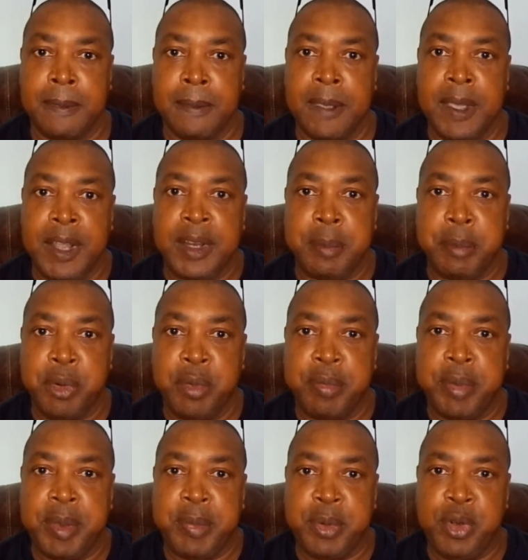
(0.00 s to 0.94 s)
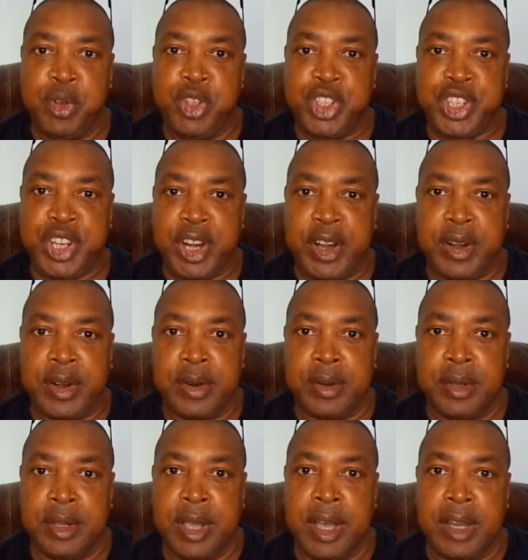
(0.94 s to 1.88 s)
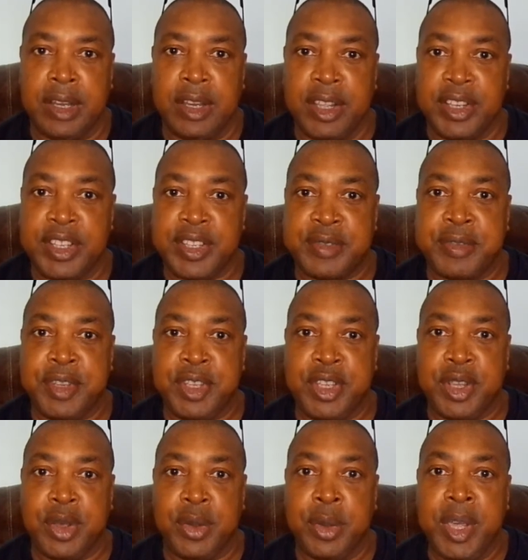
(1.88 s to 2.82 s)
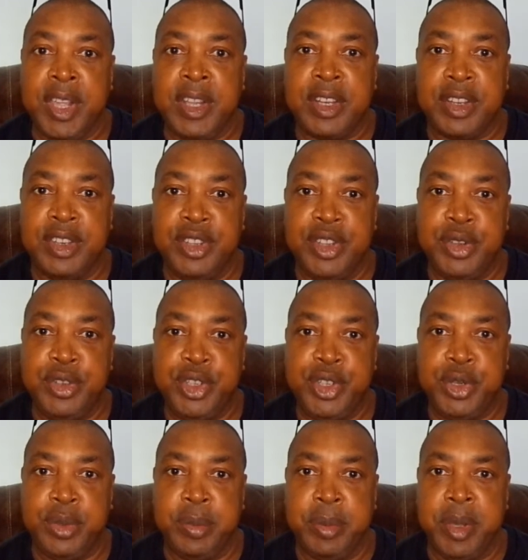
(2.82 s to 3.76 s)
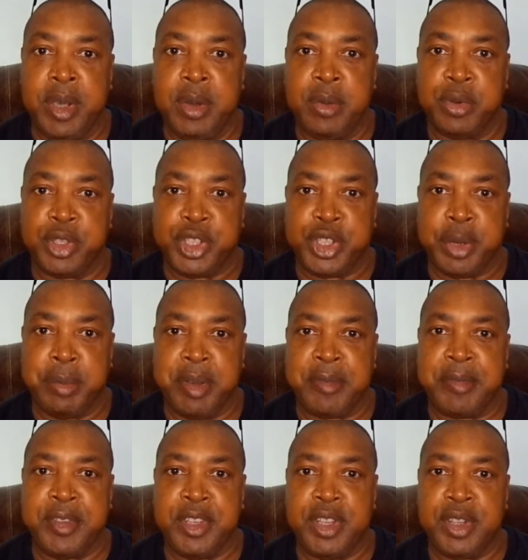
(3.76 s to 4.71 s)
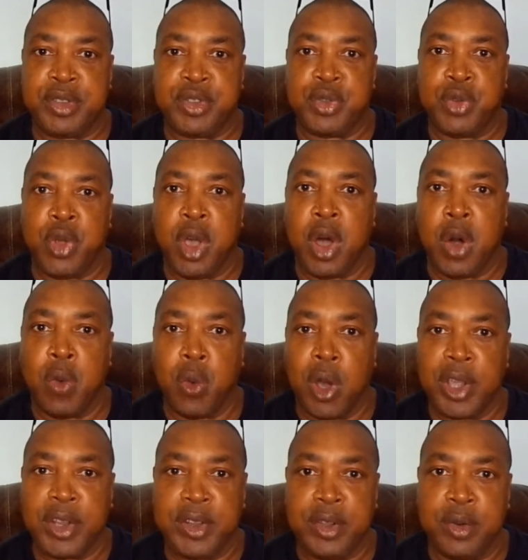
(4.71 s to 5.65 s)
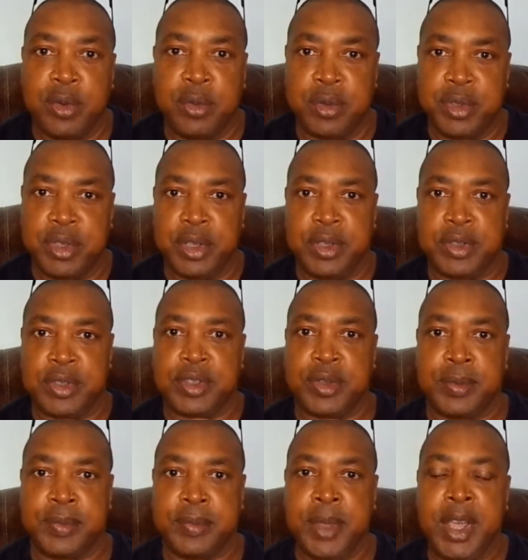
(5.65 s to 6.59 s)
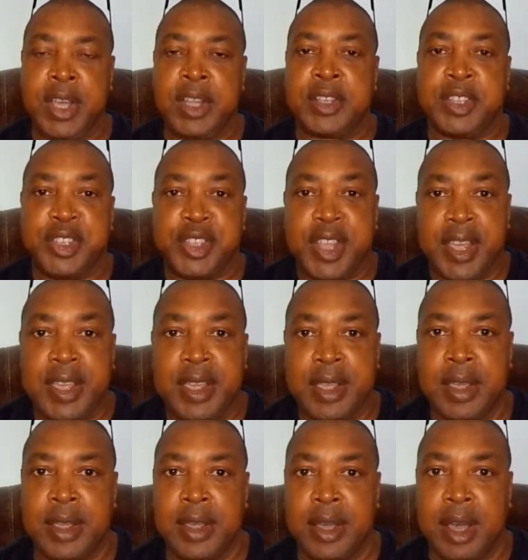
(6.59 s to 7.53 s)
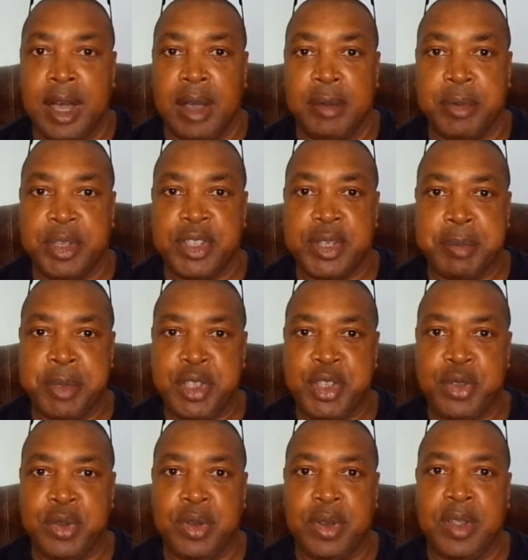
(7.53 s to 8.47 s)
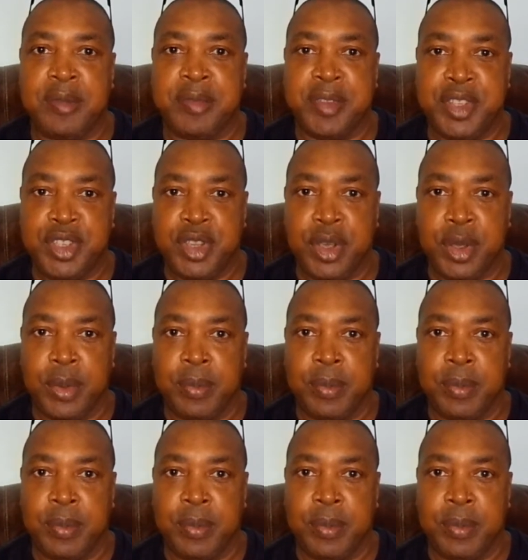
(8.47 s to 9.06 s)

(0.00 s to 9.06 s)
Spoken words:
The more people who share and like this video, then YouTube will share my video to a wider audience. Today, I'm going to be doing a video